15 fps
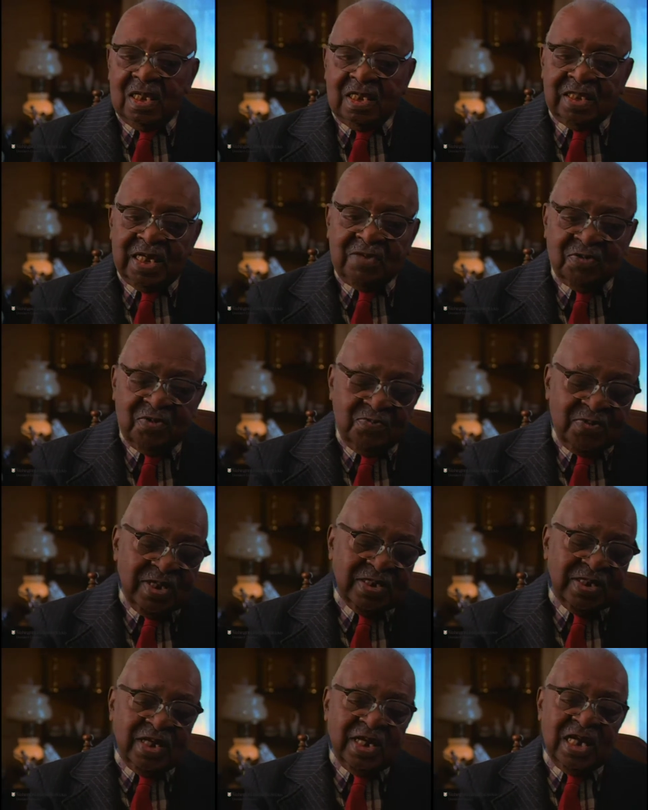There were
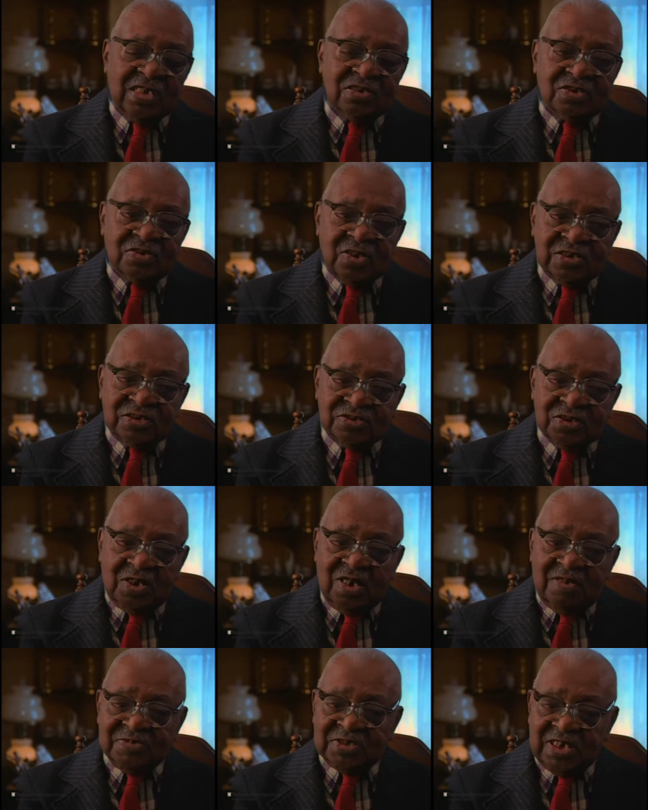many hazardous
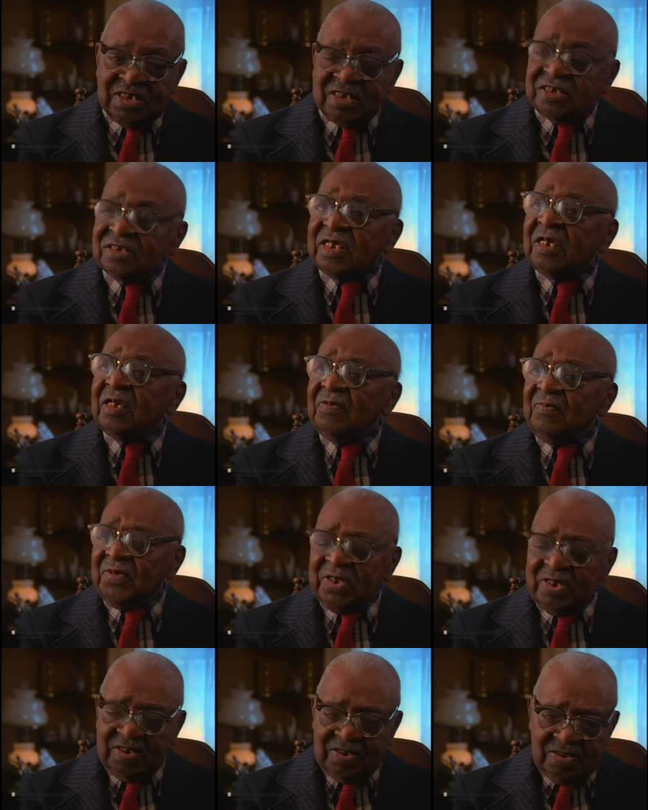jobs in the steel
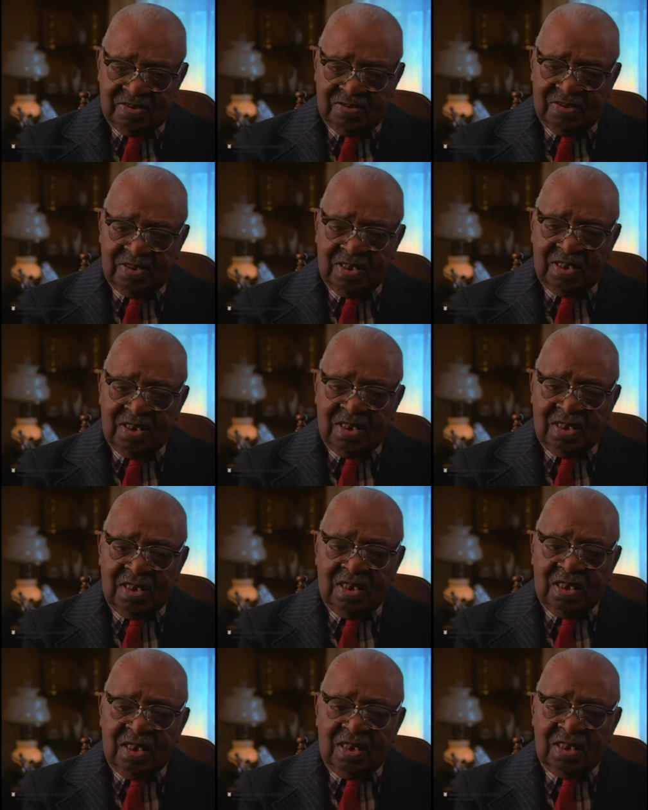mill.
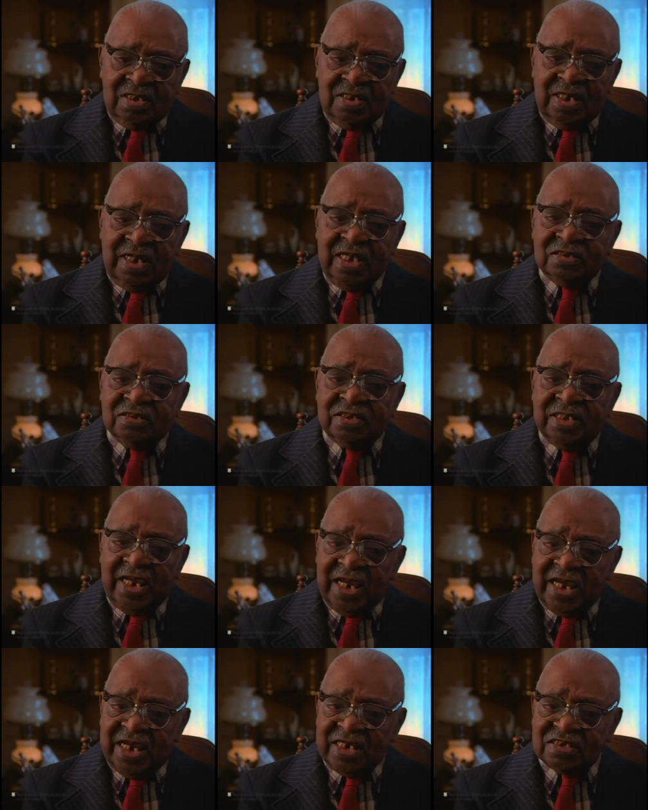You had
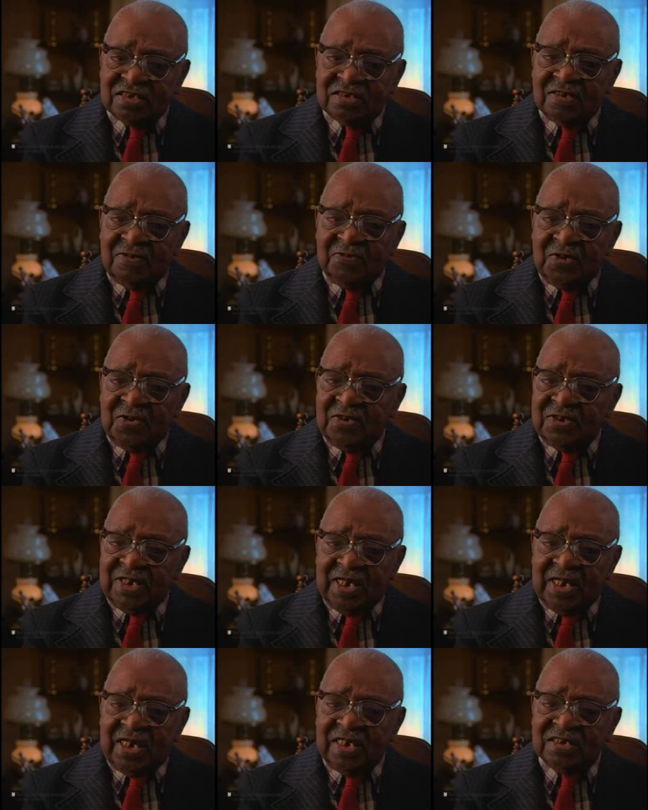gas of all
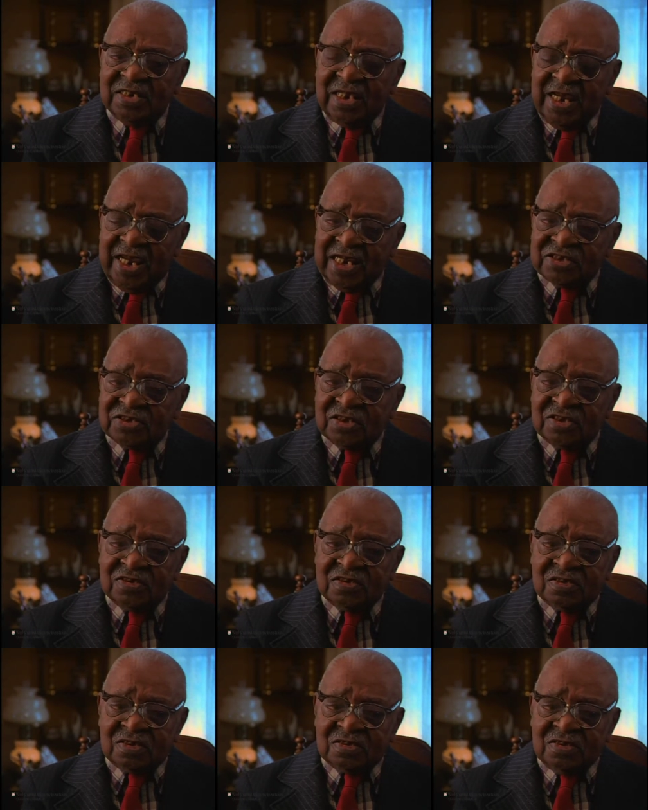kinds and
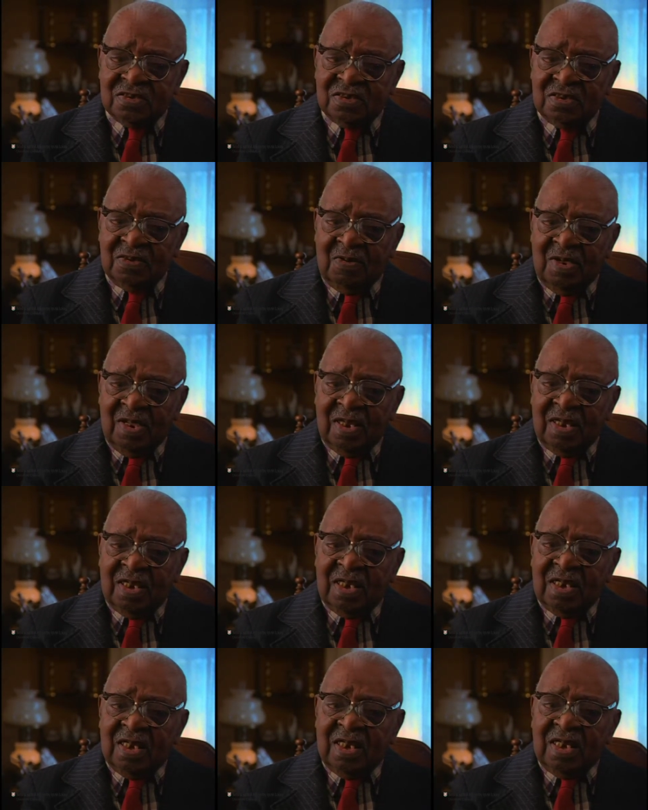acids
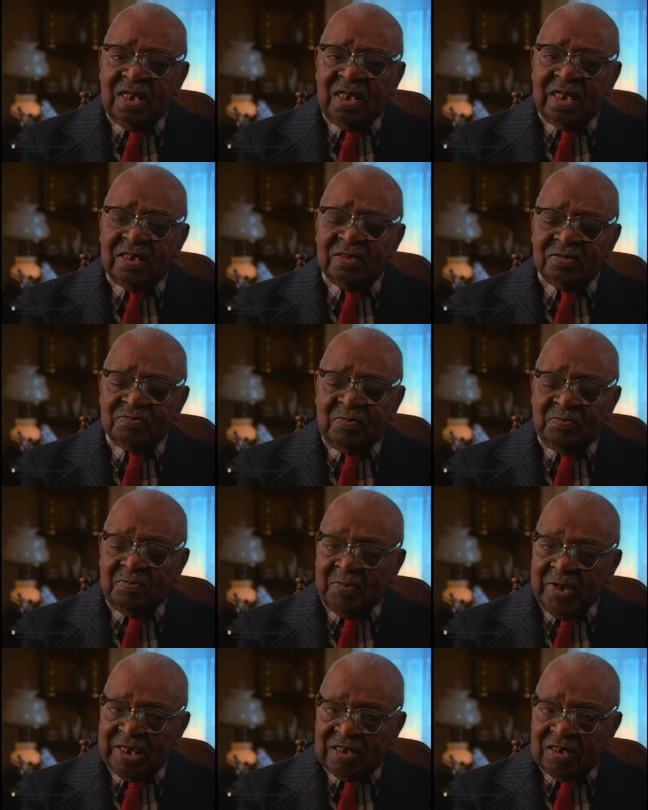and
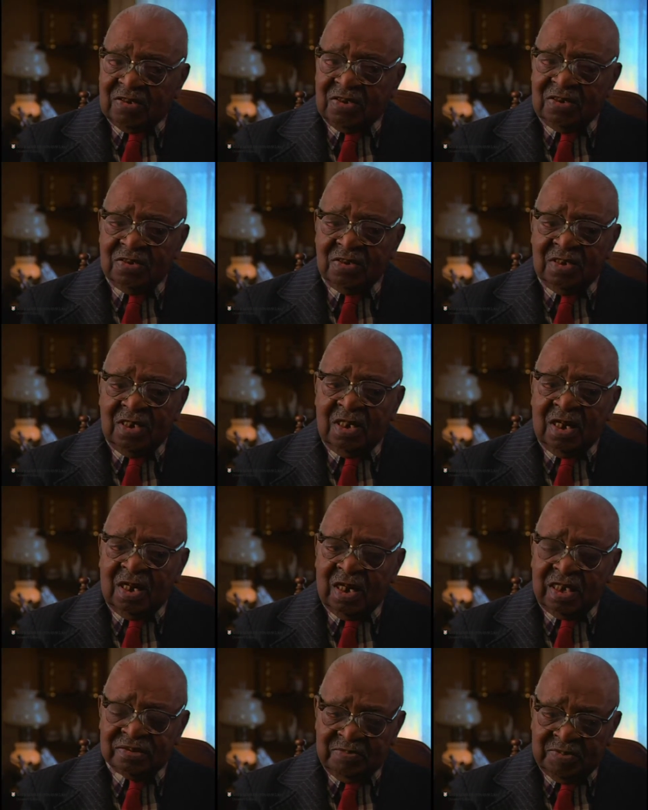metal,
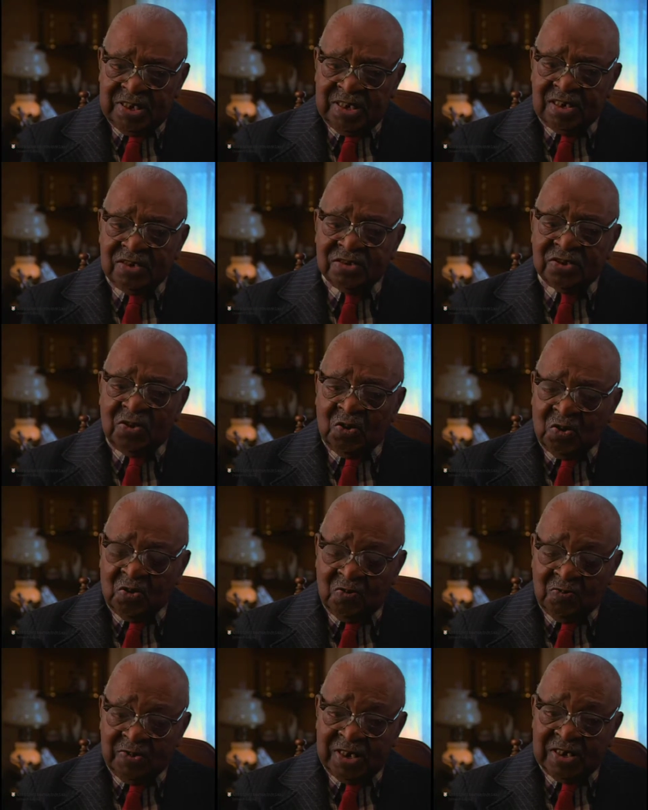hot metal and
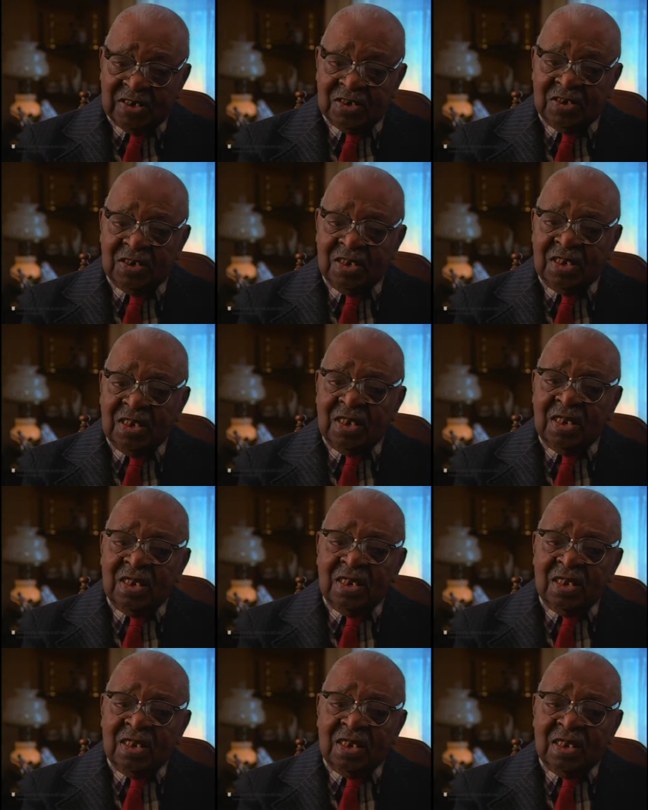cold metal,
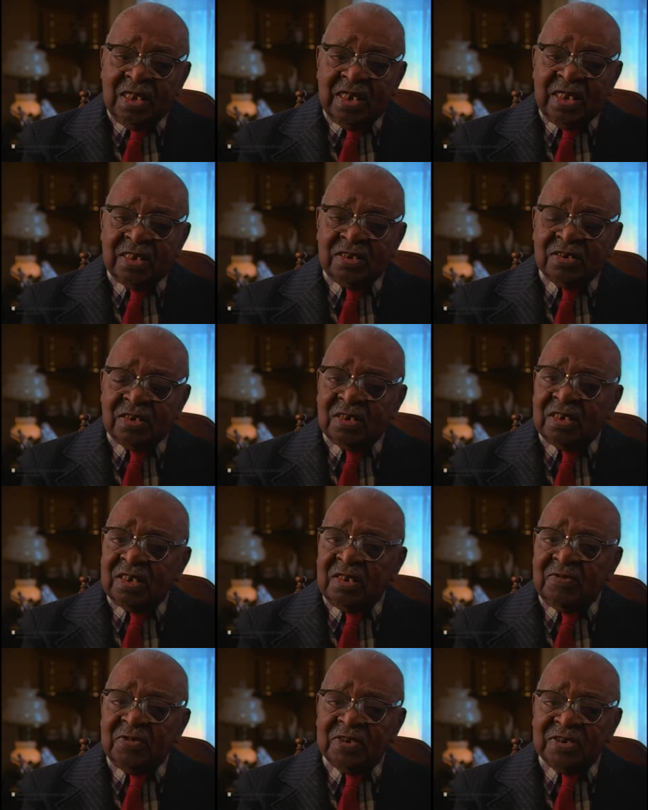and uh,
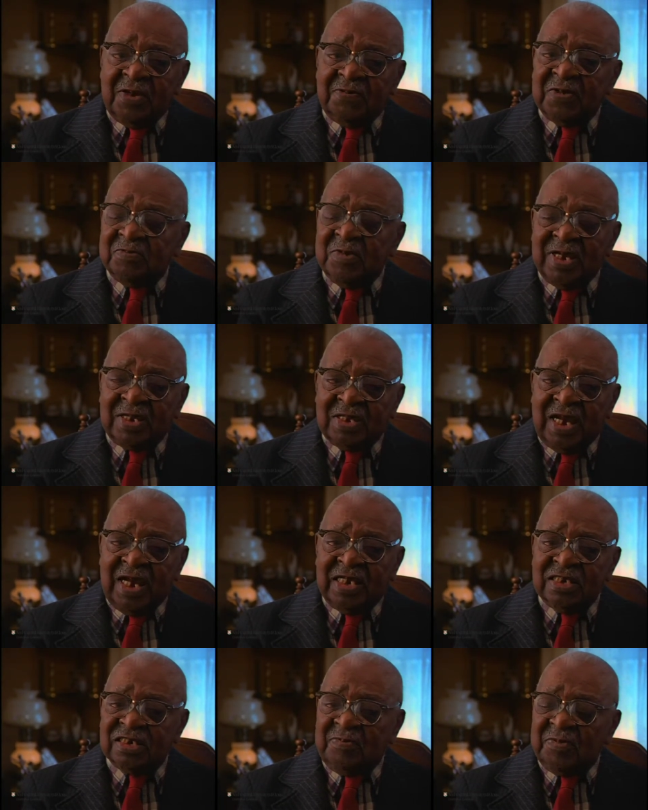there were different
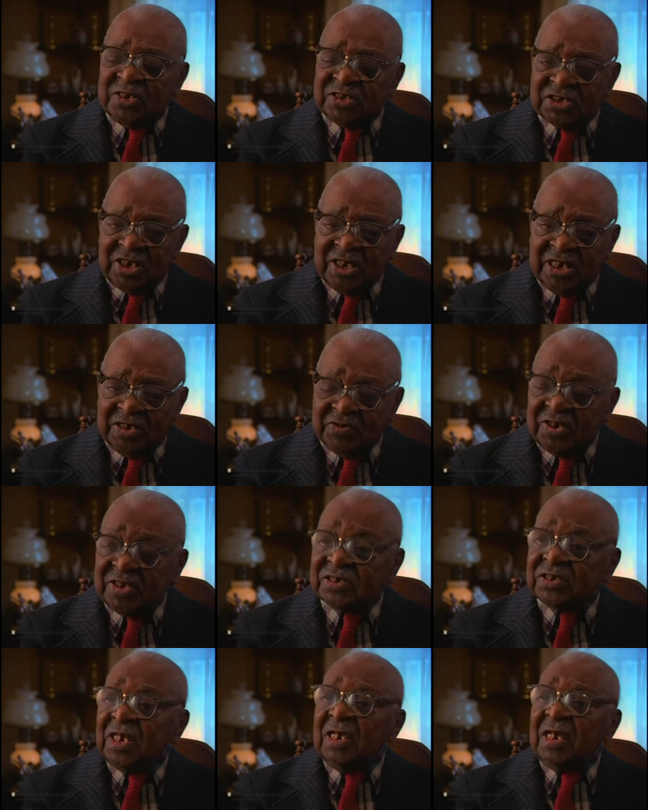kinds of machinery
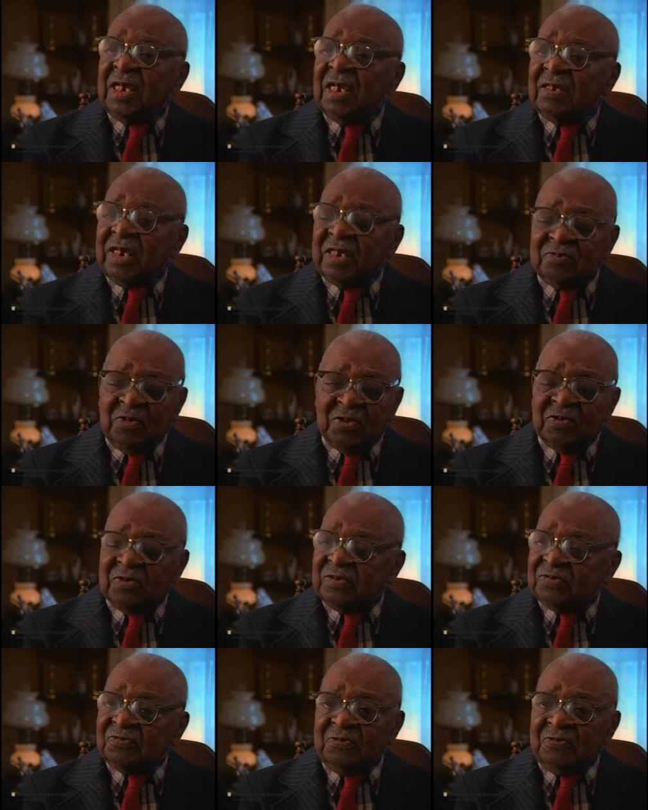that were